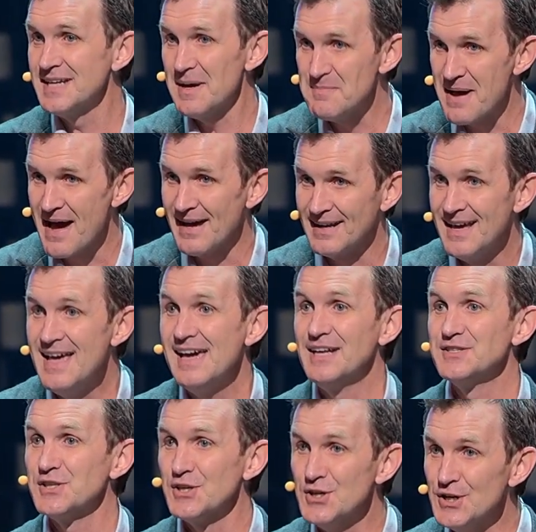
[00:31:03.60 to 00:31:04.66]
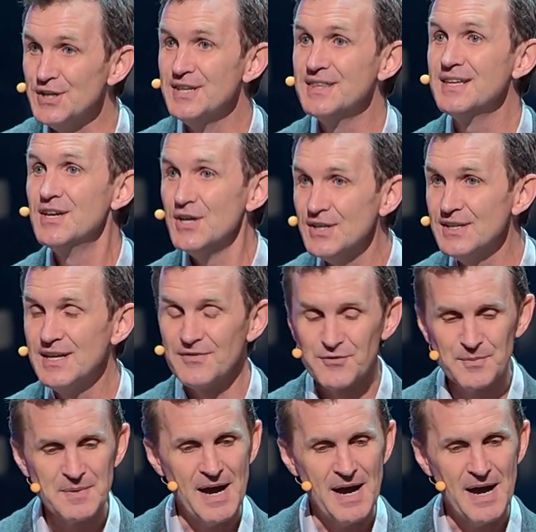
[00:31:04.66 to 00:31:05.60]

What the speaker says: not bad. It is a good gift from